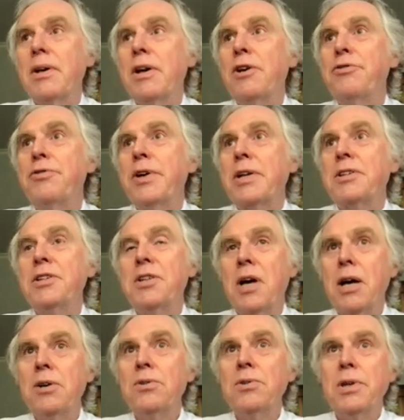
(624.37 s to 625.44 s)
affected
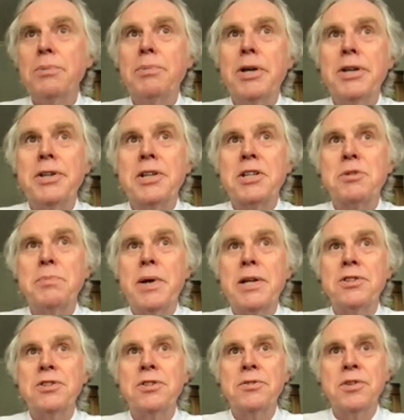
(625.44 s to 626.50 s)
only by the
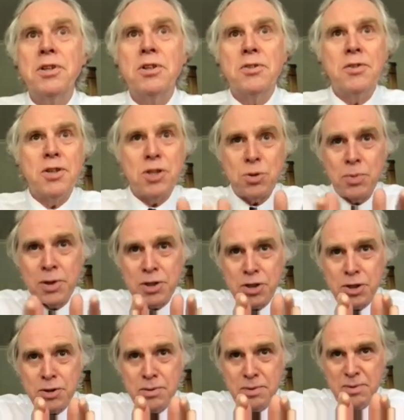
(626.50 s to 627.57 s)
expansion of the universe,
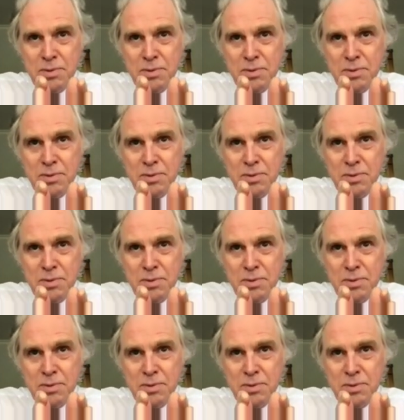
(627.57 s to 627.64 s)
which